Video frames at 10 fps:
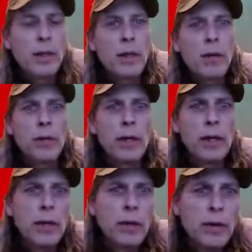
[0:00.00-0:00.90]
There we
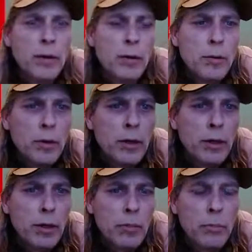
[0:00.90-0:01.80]
go.
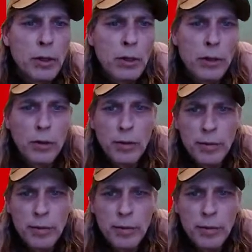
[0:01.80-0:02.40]
Kabloom.